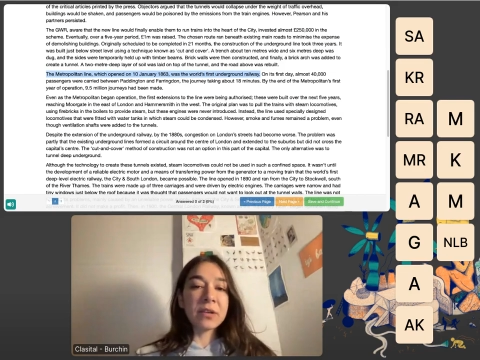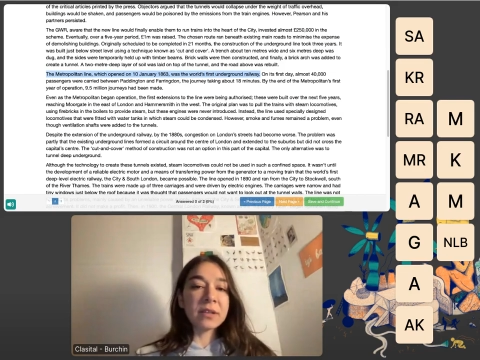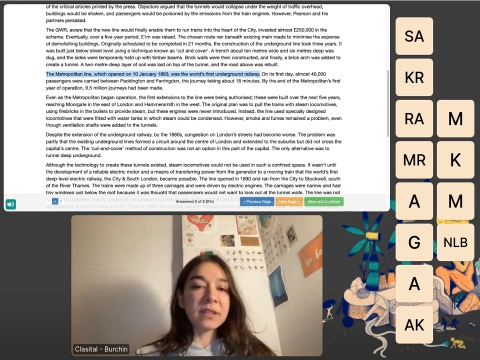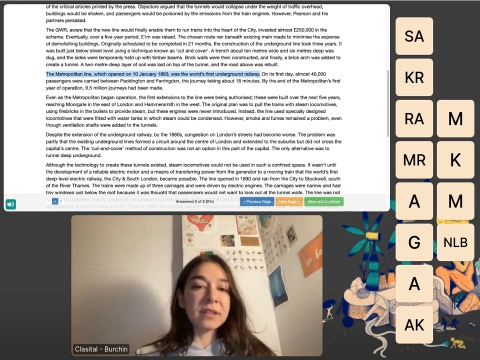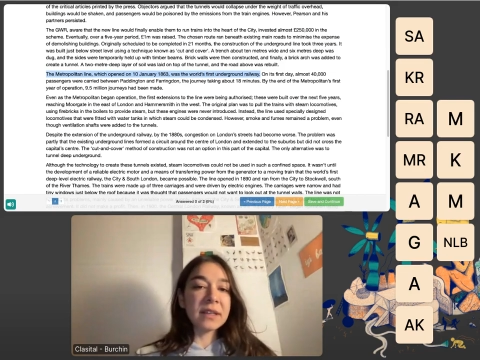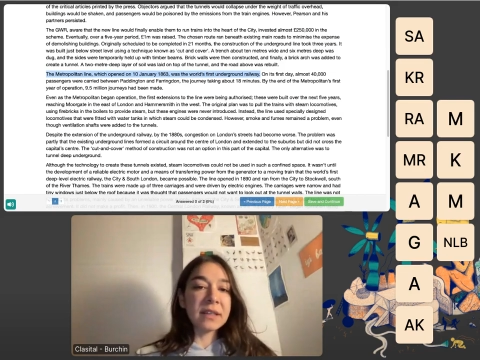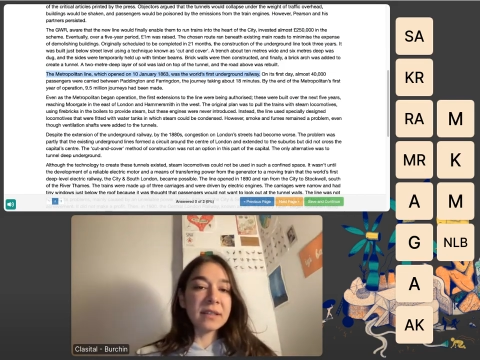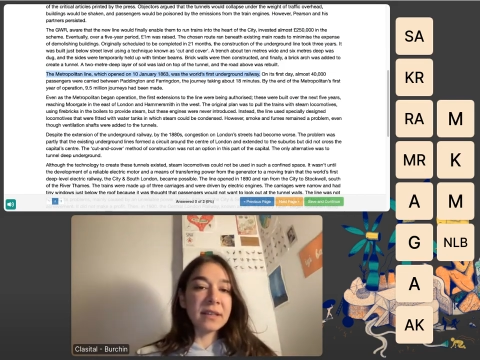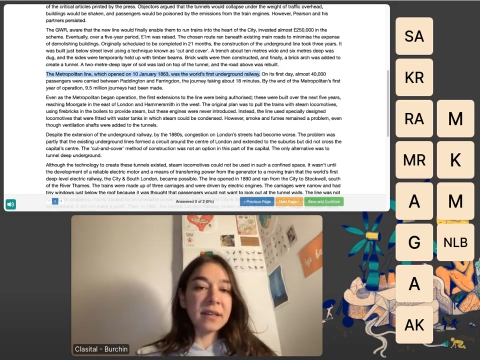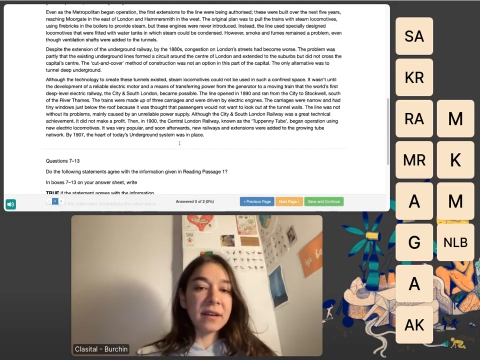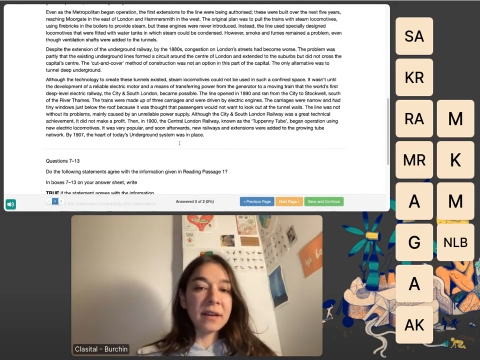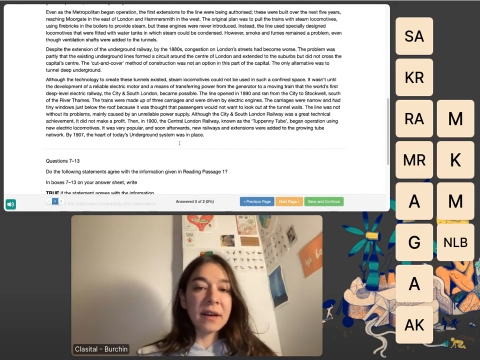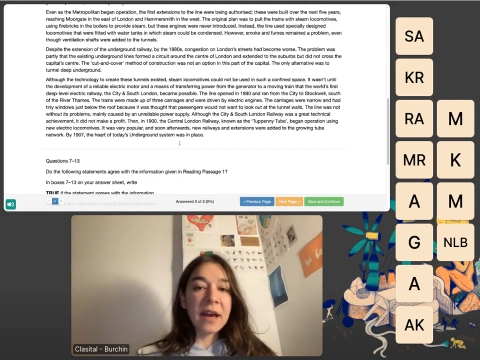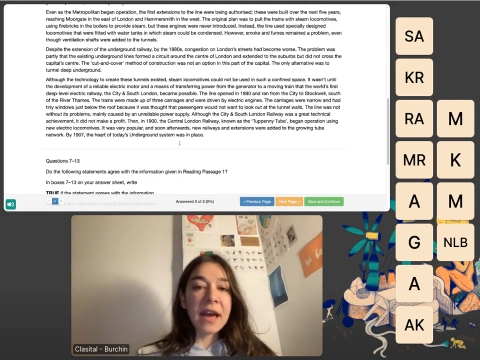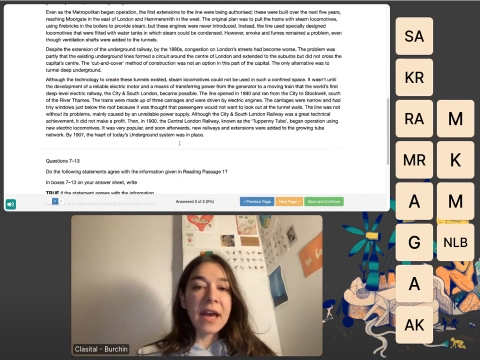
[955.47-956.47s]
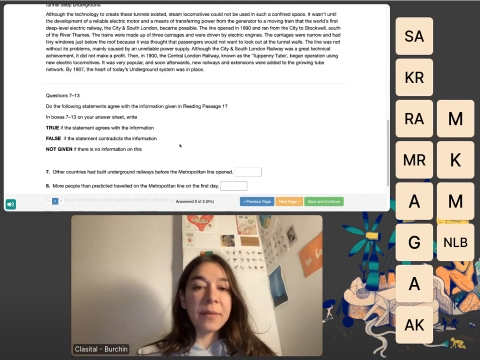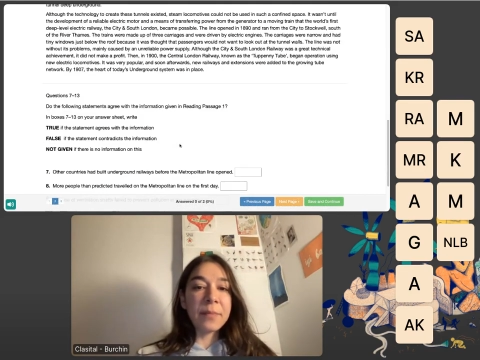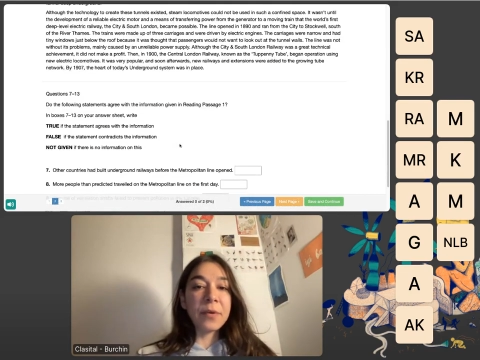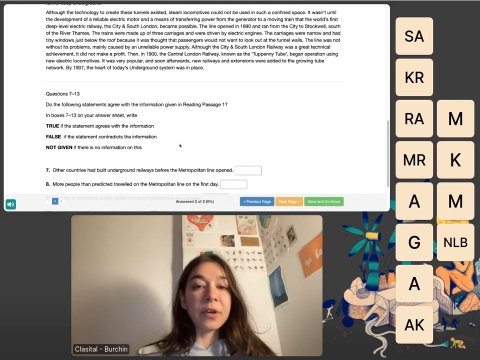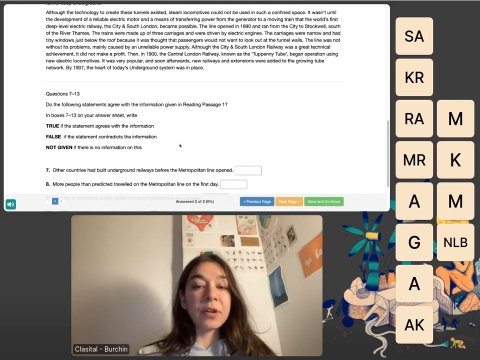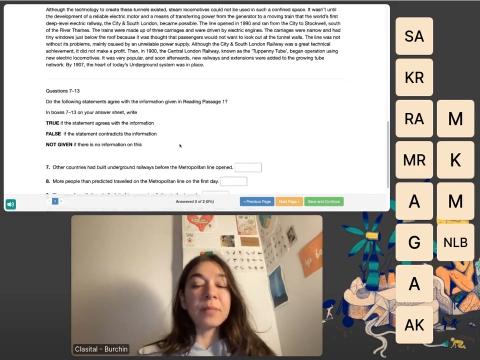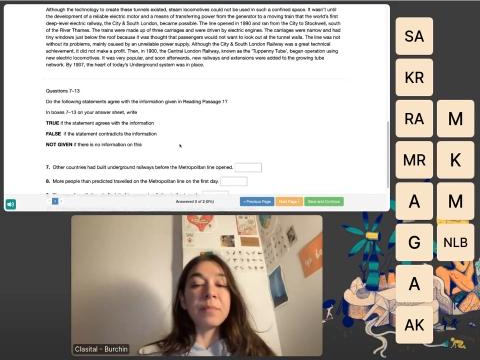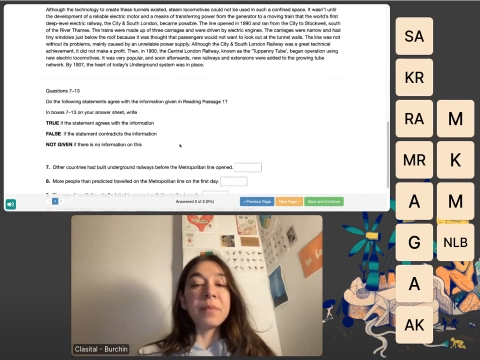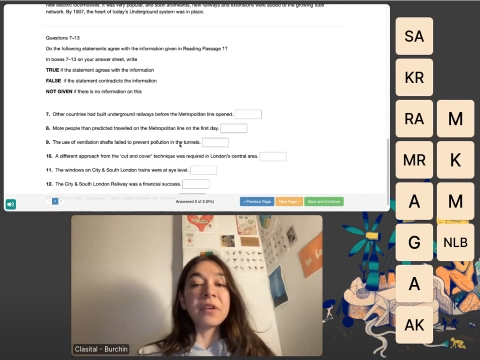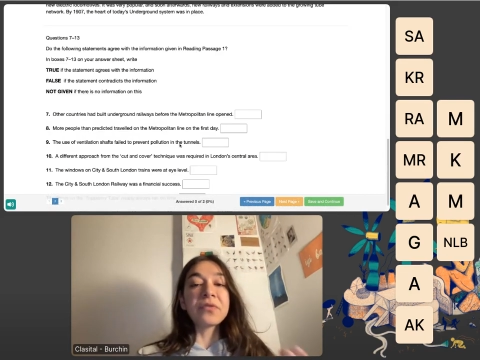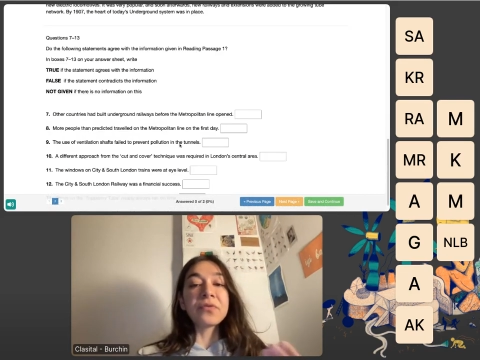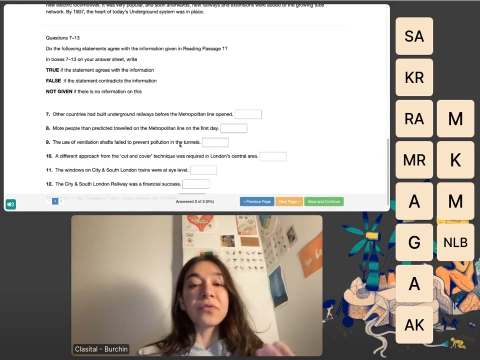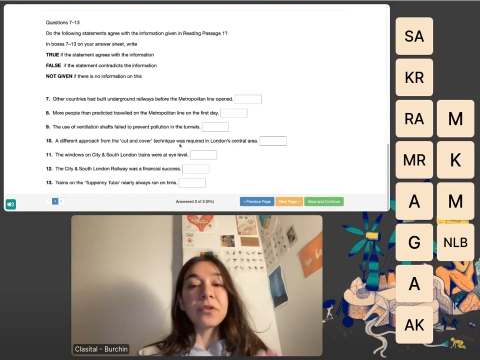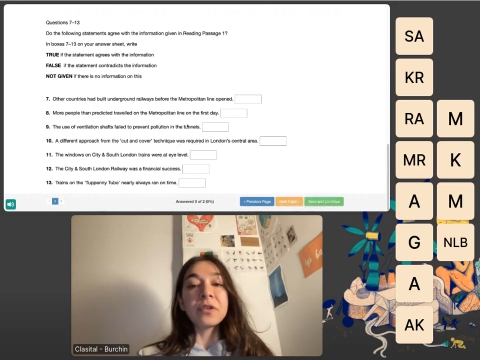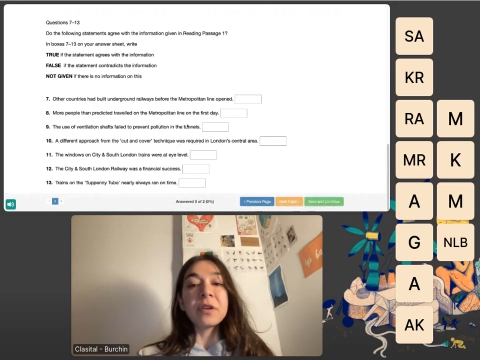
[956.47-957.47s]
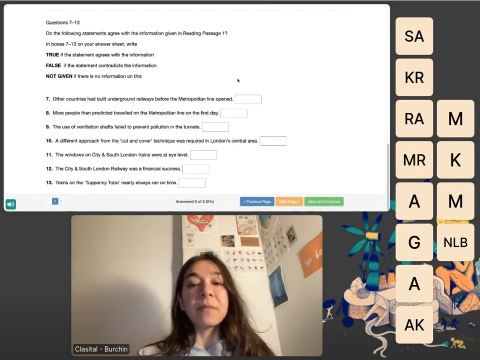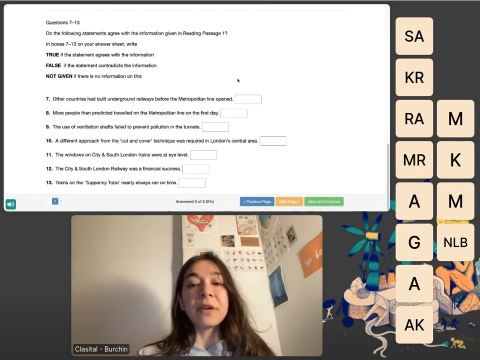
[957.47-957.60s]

because it says here, had built before